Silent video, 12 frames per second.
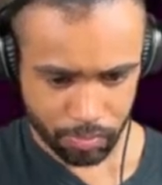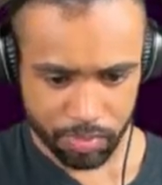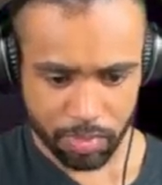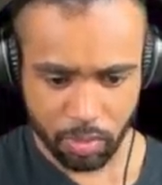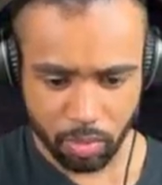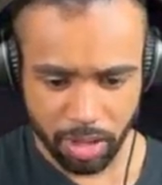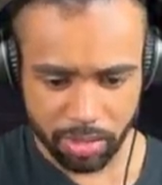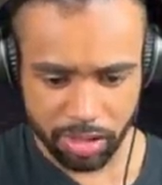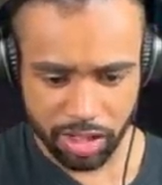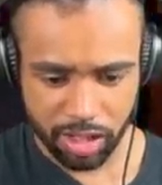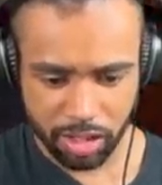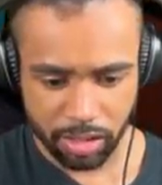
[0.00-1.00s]
Where is
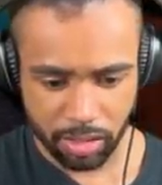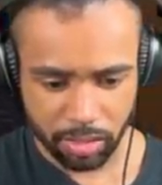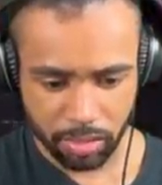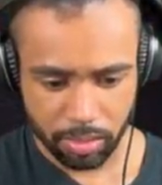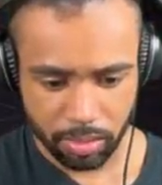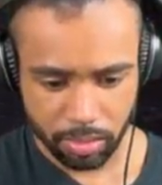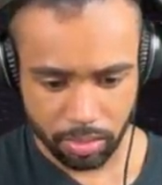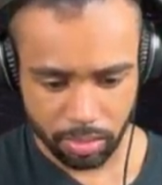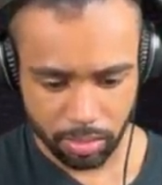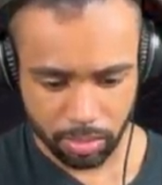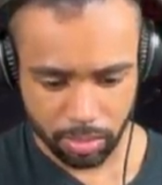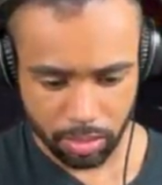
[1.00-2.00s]
she?
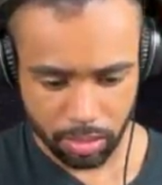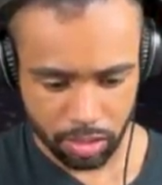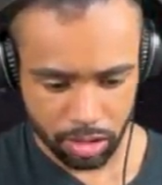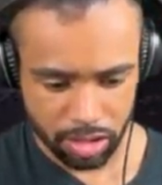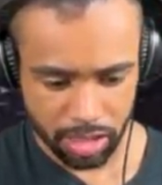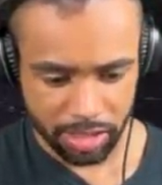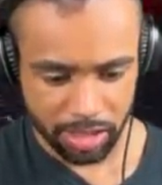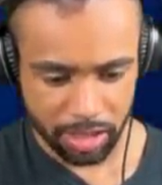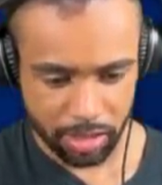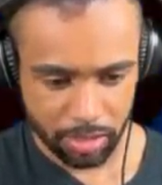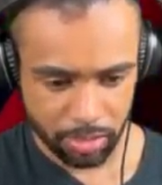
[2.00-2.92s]
Just hide again.